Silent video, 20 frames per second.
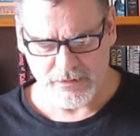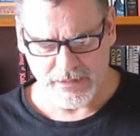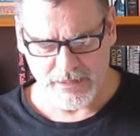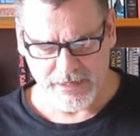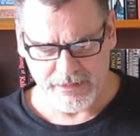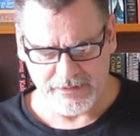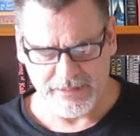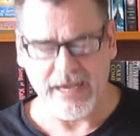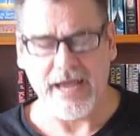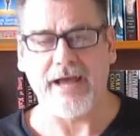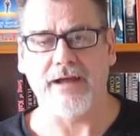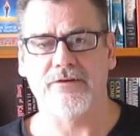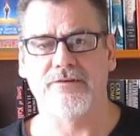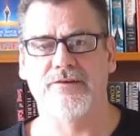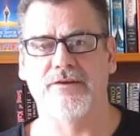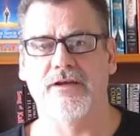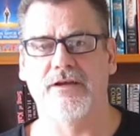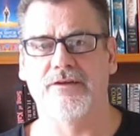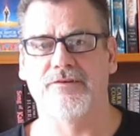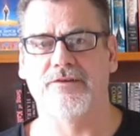
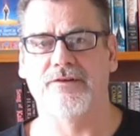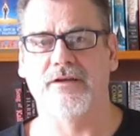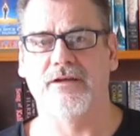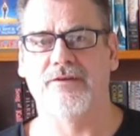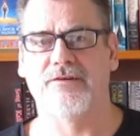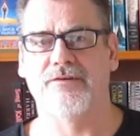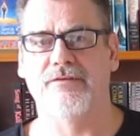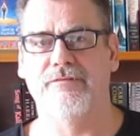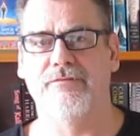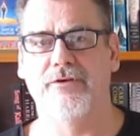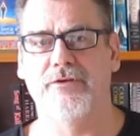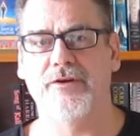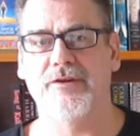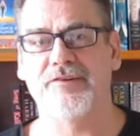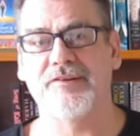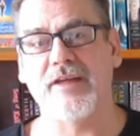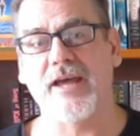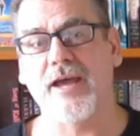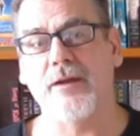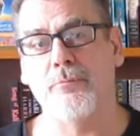It's a very
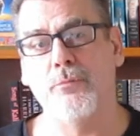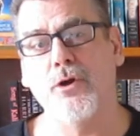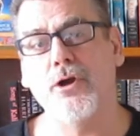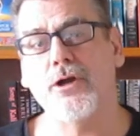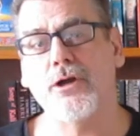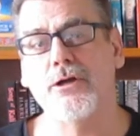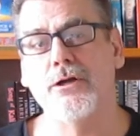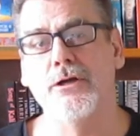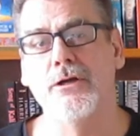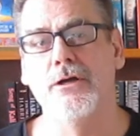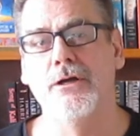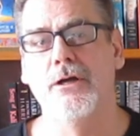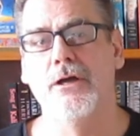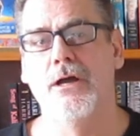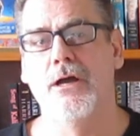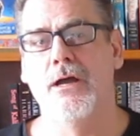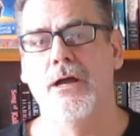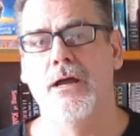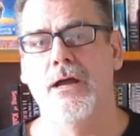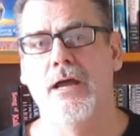sad book.
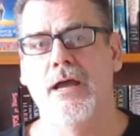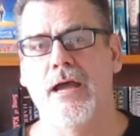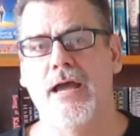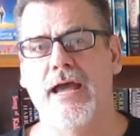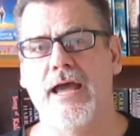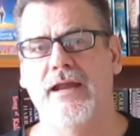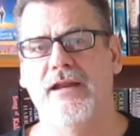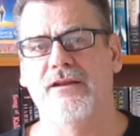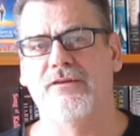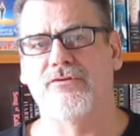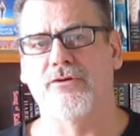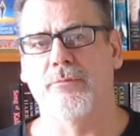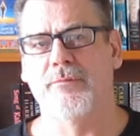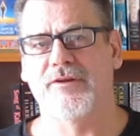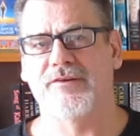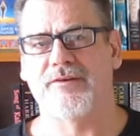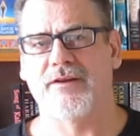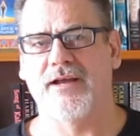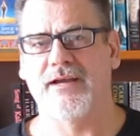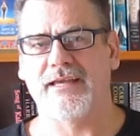And it's
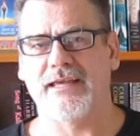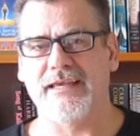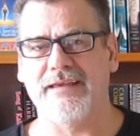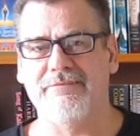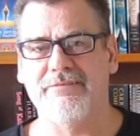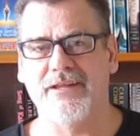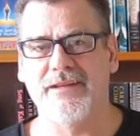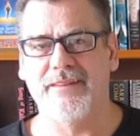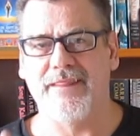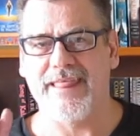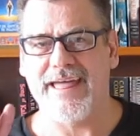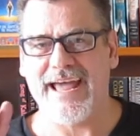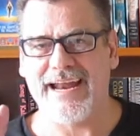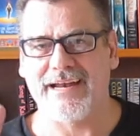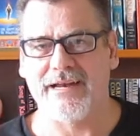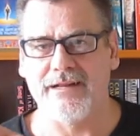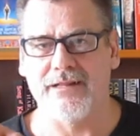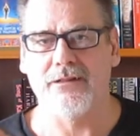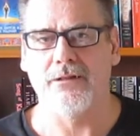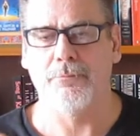almost like even
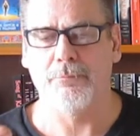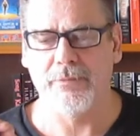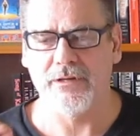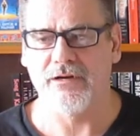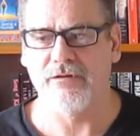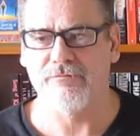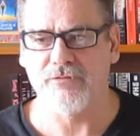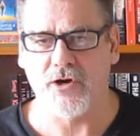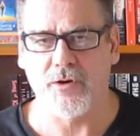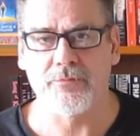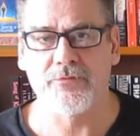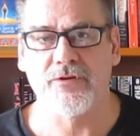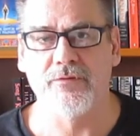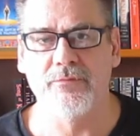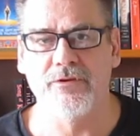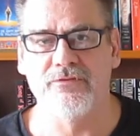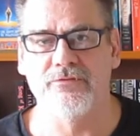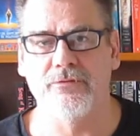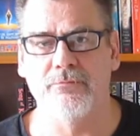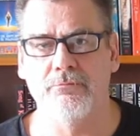that little bit of
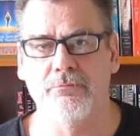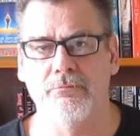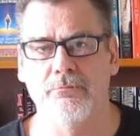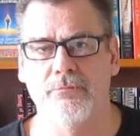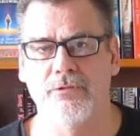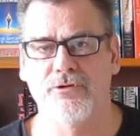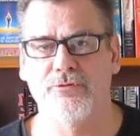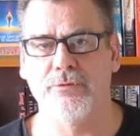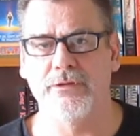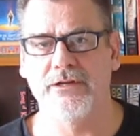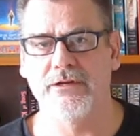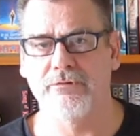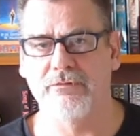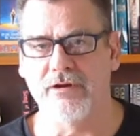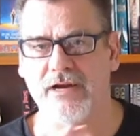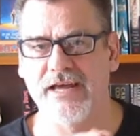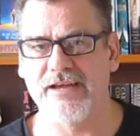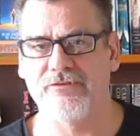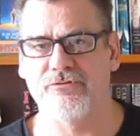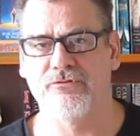optimism between the
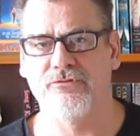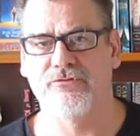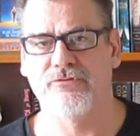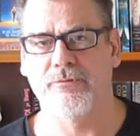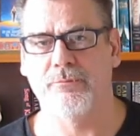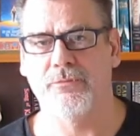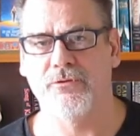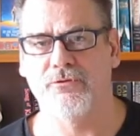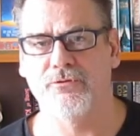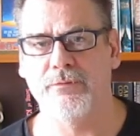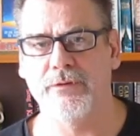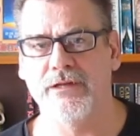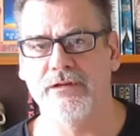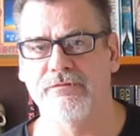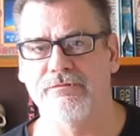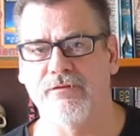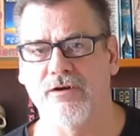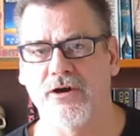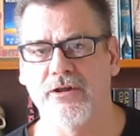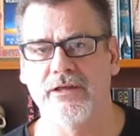relationship between the
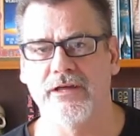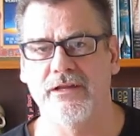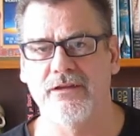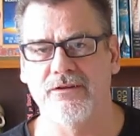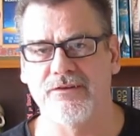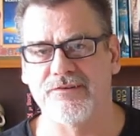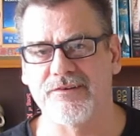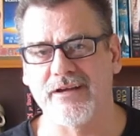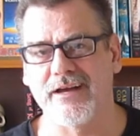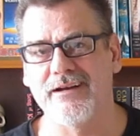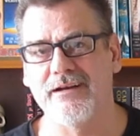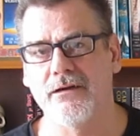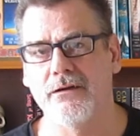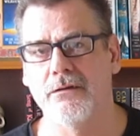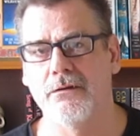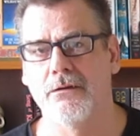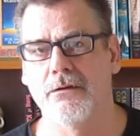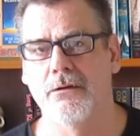father and the son,